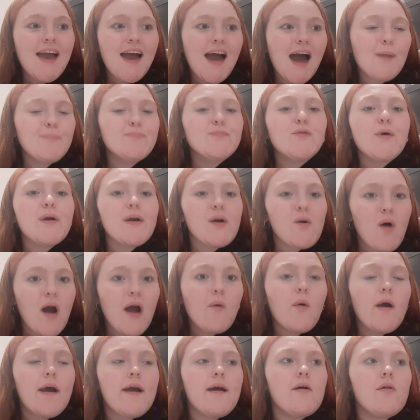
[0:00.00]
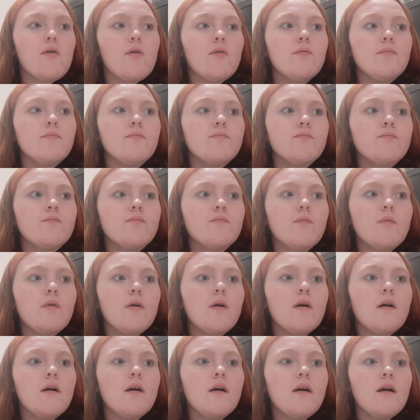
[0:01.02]
i'm doing quite well
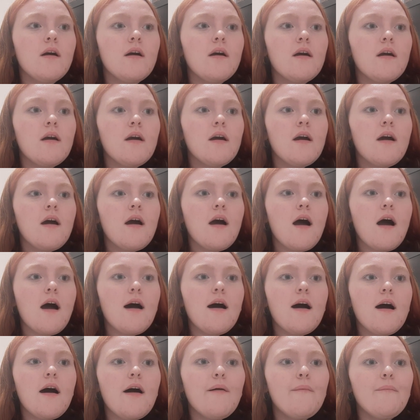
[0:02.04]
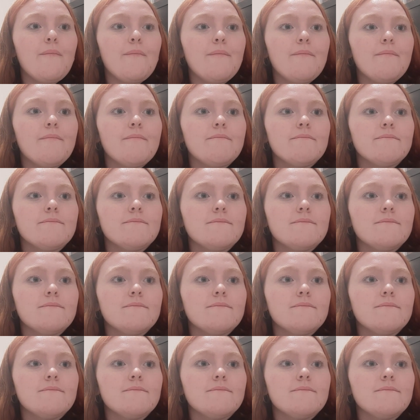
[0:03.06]
um